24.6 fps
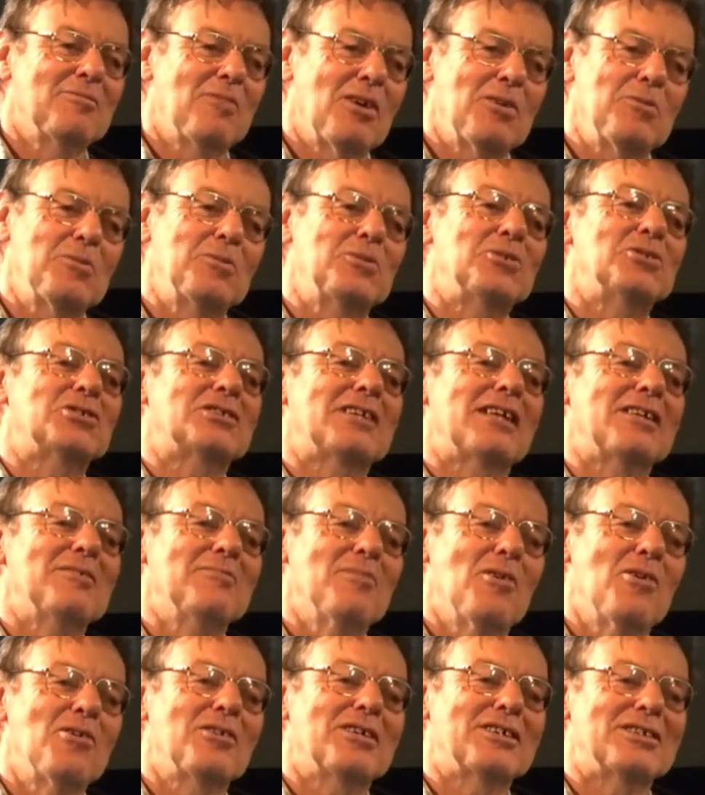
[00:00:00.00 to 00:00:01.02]
Why would you sell
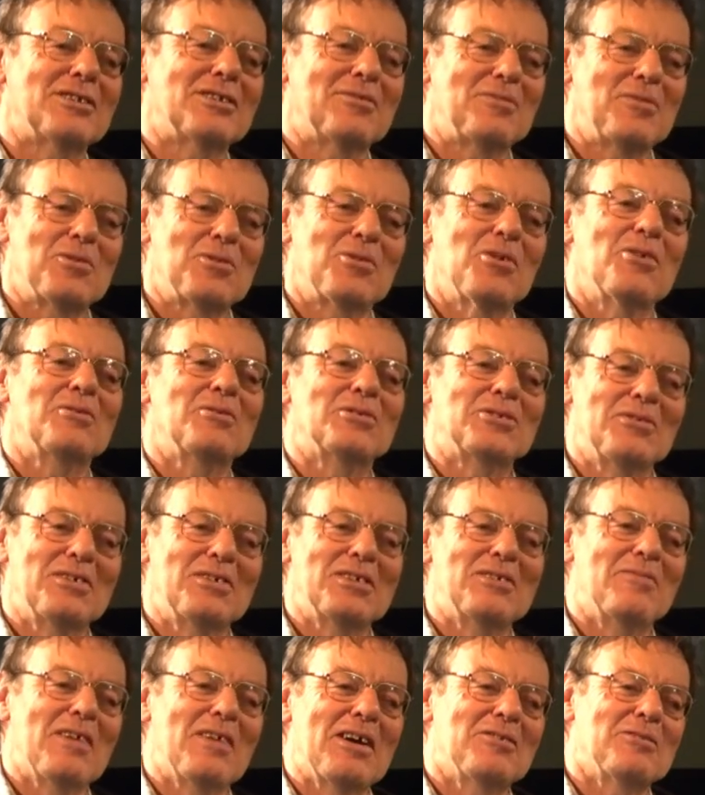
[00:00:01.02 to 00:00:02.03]
a mortgage if you thought it was
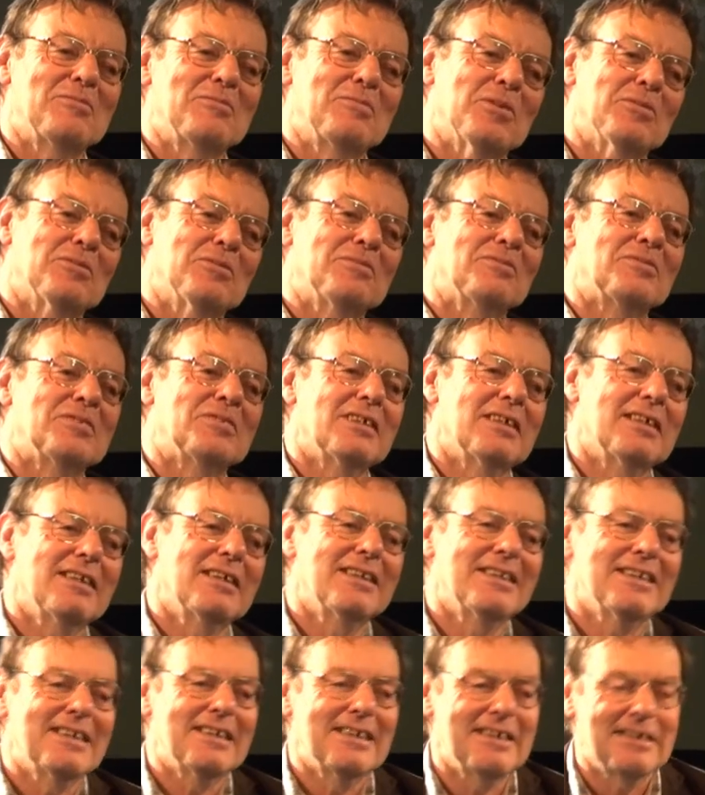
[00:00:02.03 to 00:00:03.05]
really valuable?
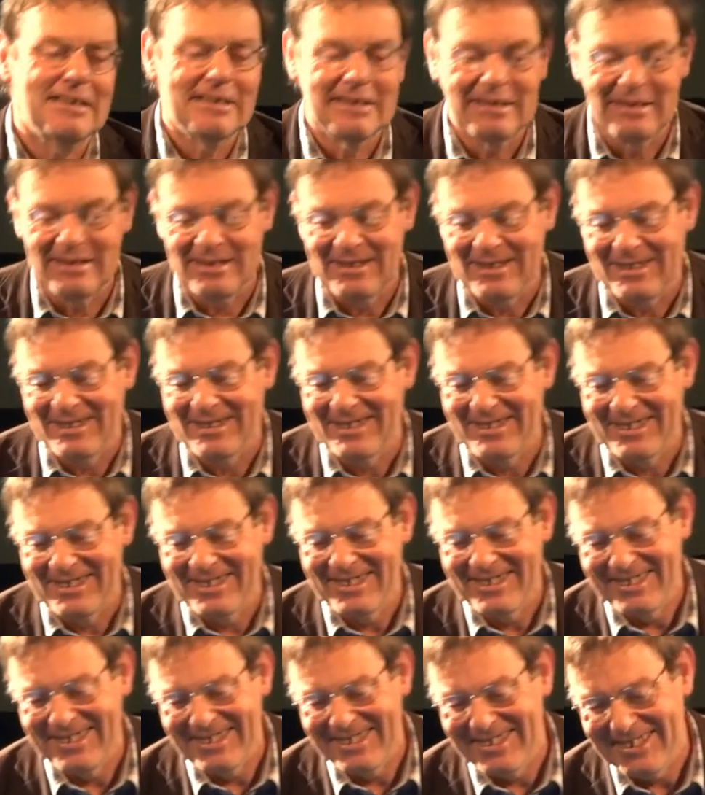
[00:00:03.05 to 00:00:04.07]
But also the instrument,
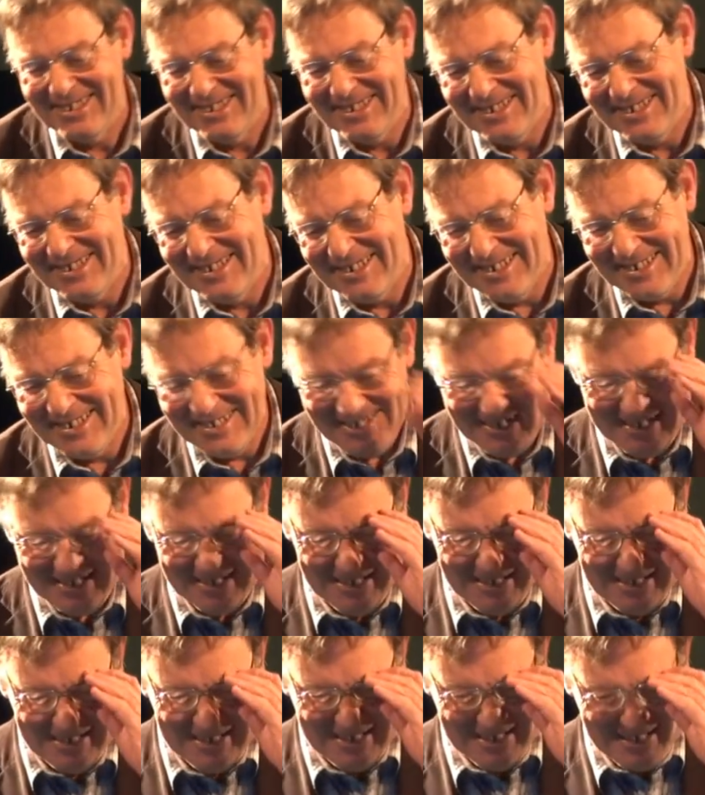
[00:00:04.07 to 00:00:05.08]
the device out of it,
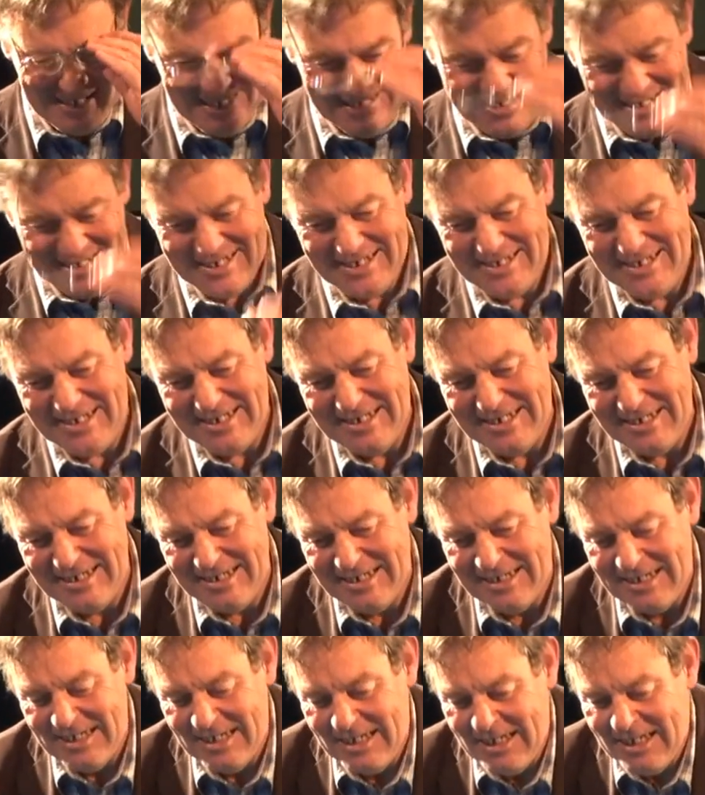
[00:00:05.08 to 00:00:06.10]
you know, they embedded
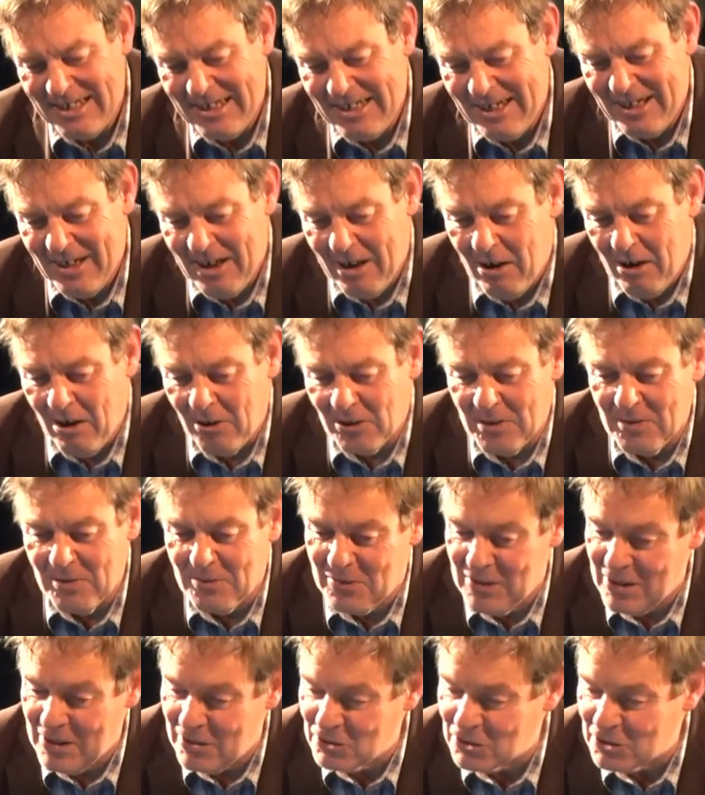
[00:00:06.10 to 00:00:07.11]
against it. Yeah. Oh,
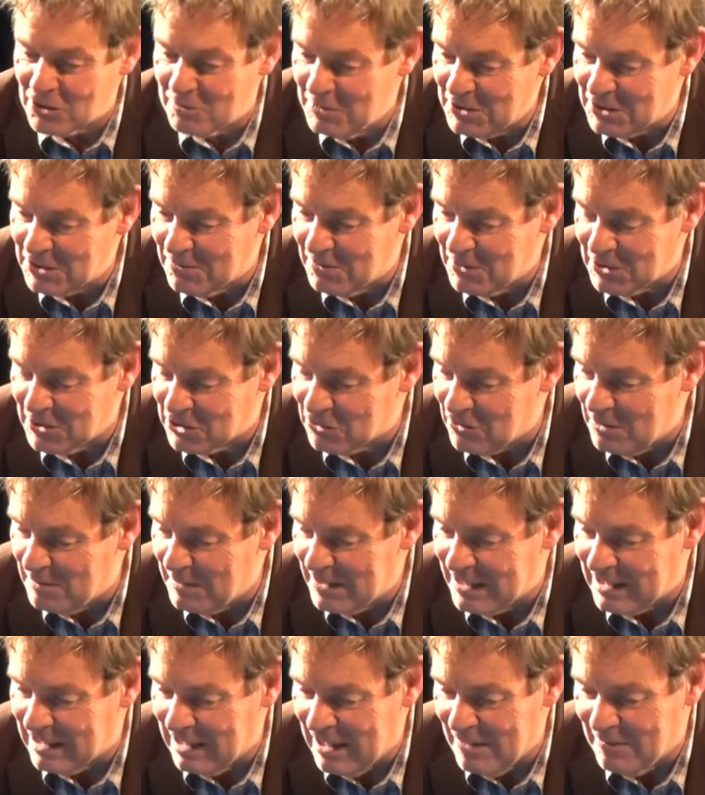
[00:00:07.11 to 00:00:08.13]
the, the instruments were
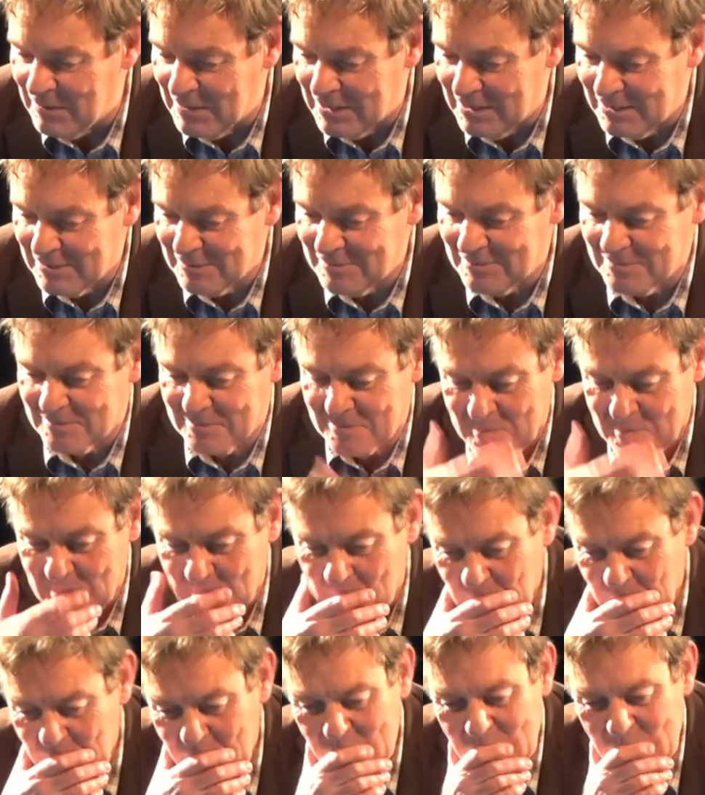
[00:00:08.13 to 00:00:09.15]
extremely clever.
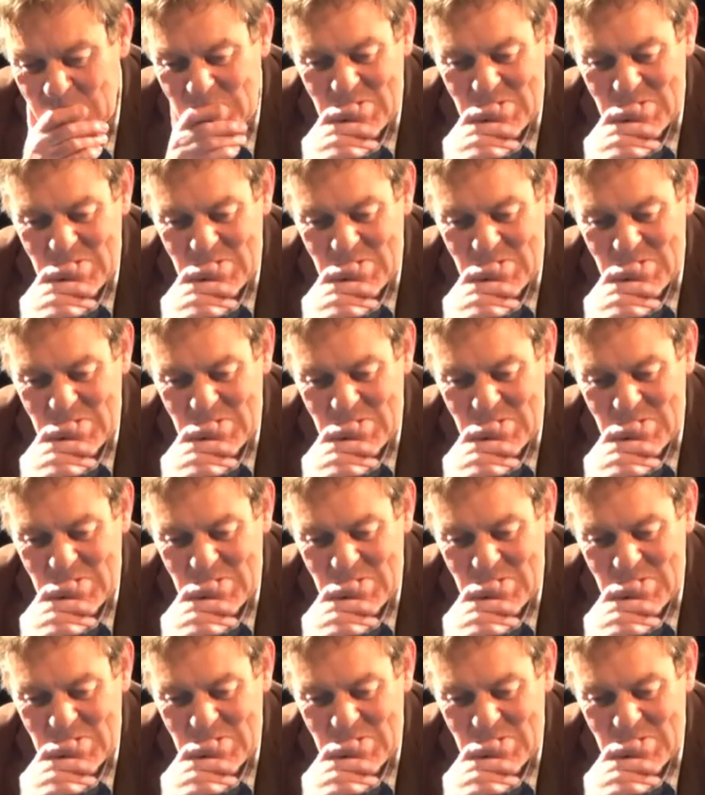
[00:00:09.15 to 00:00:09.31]
Okay.